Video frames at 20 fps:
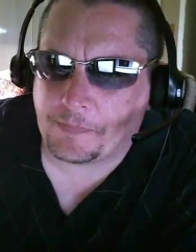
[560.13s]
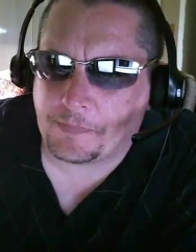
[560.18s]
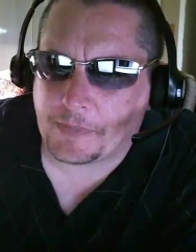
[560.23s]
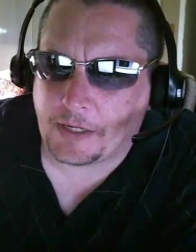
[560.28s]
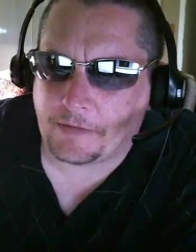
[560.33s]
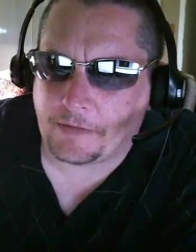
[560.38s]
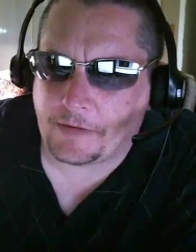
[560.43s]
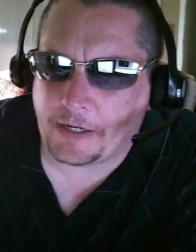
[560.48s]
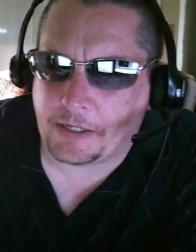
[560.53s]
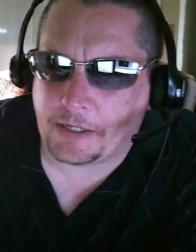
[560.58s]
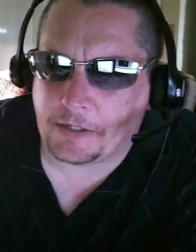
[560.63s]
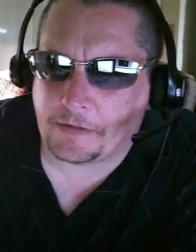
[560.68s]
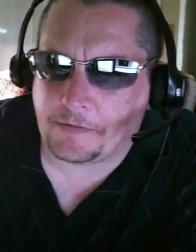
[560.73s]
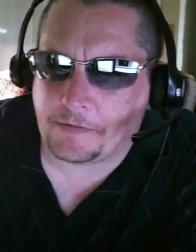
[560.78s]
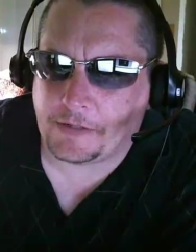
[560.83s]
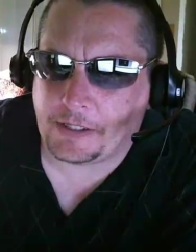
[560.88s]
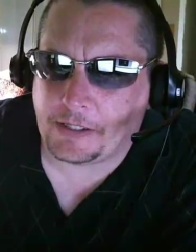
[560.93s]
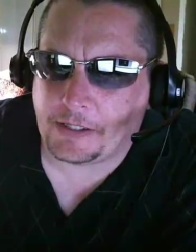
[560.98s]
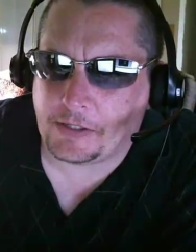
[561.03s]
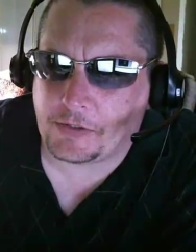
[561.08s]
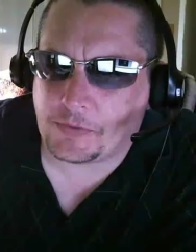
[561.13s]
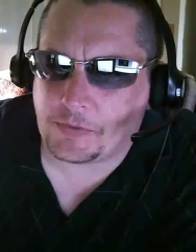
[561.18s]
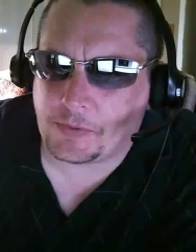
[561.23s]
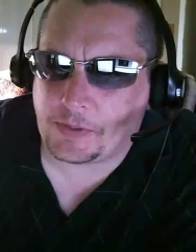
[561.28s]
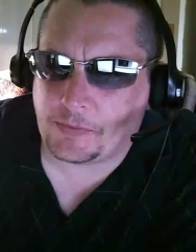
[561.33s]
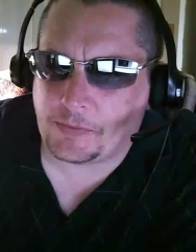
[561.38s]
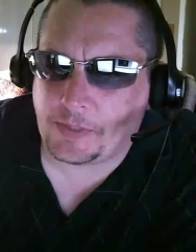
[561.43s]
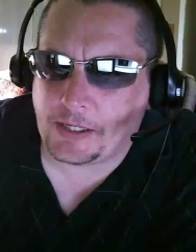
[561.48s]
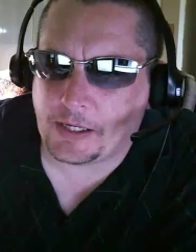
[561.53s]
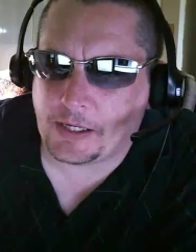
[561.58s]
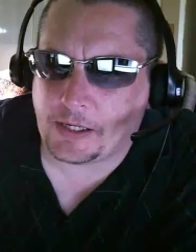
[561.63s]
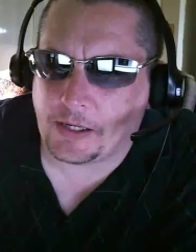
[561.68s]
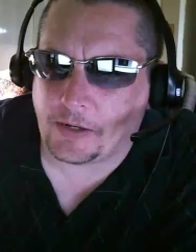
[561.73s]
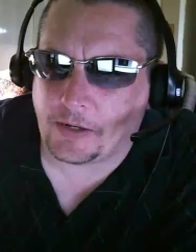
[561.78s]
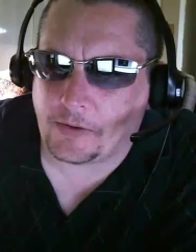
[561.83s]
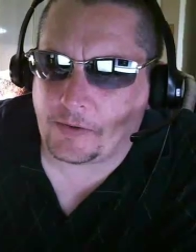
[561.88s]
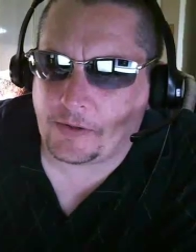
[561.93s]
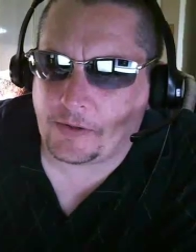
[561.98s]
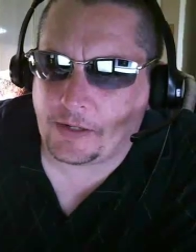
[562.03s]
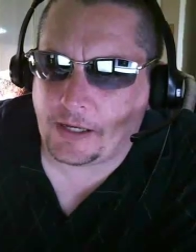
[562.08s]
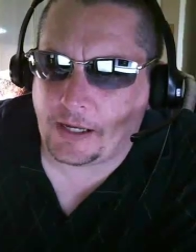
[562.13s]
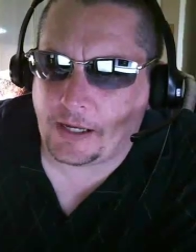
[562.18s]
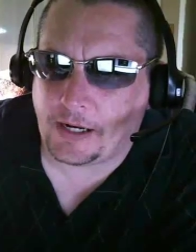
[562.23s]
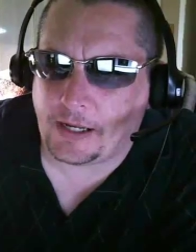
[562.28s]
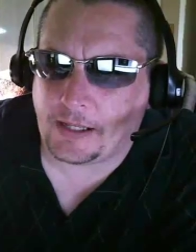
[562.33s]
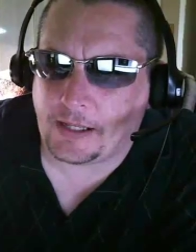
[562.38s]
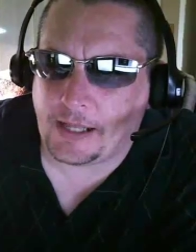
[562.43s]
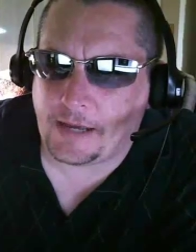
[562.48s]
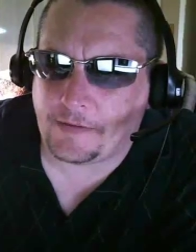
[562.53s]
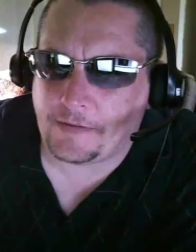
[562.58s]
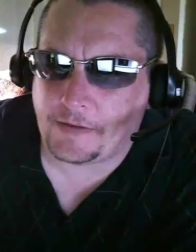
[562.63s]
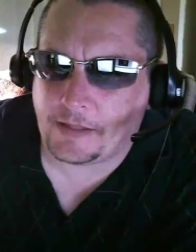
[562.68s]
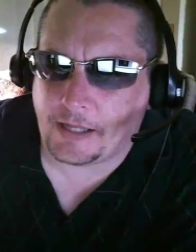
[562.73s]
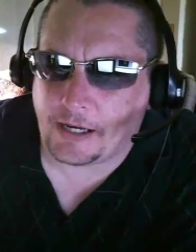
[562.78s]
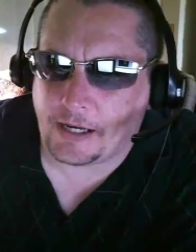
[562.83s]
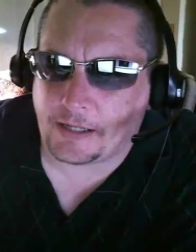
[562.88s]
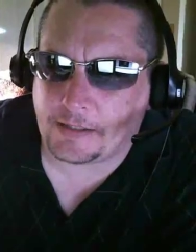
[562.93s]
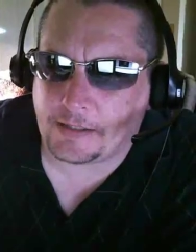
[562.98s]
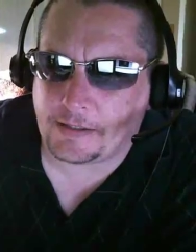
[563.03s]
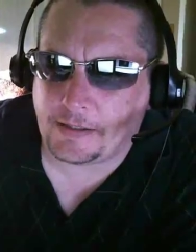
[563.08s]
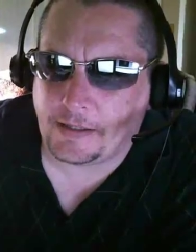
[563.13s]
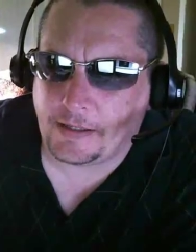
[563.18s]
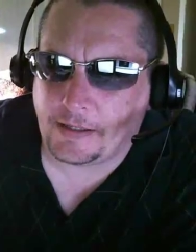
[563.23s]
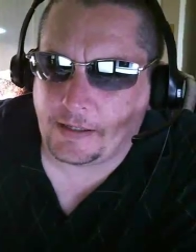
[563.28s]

I find your videos one week ago, and I laugh a lot.